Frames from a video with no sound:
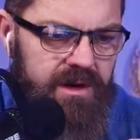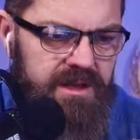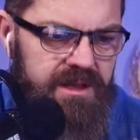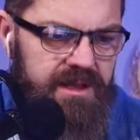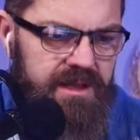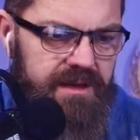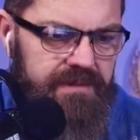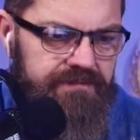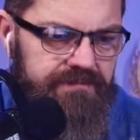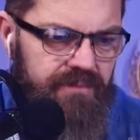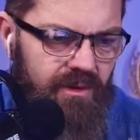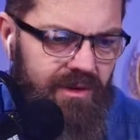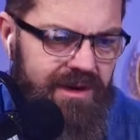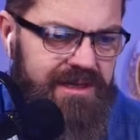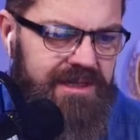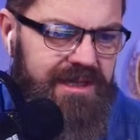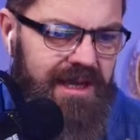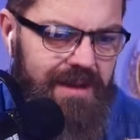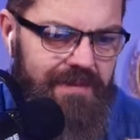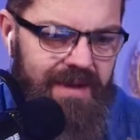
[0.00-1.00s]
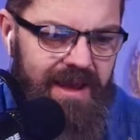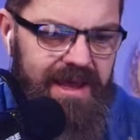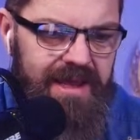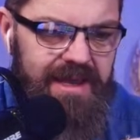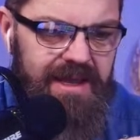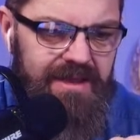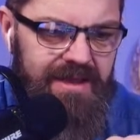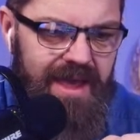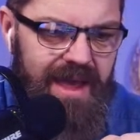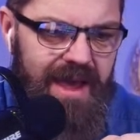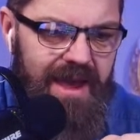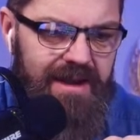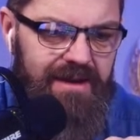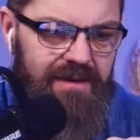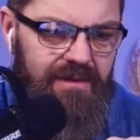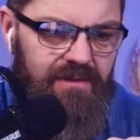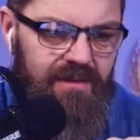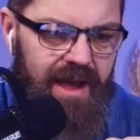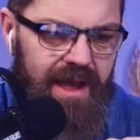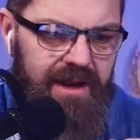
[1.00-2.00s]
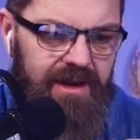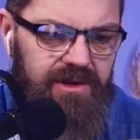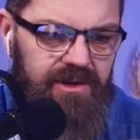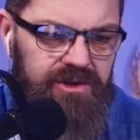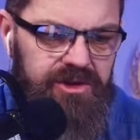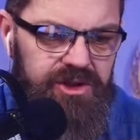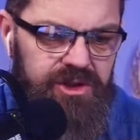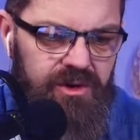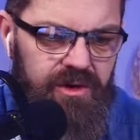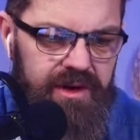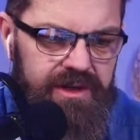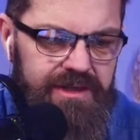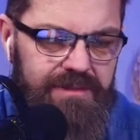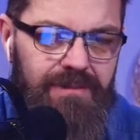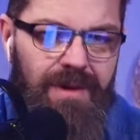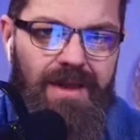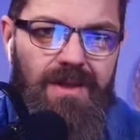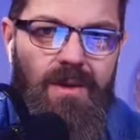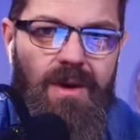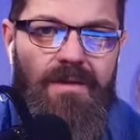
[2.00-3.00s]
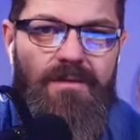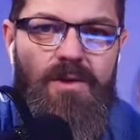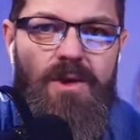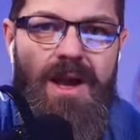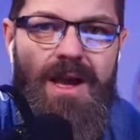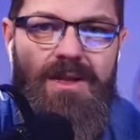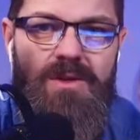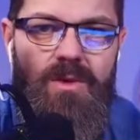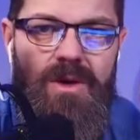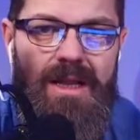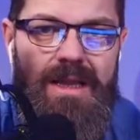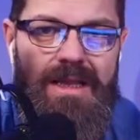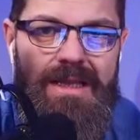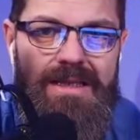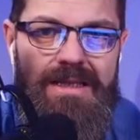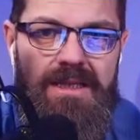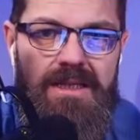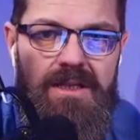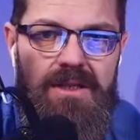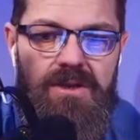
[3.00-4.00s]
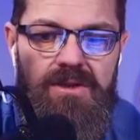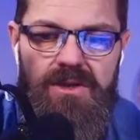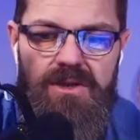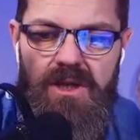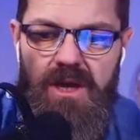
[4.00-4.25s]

one of the points I make in that radical choice, and by the way, if you guys want to listen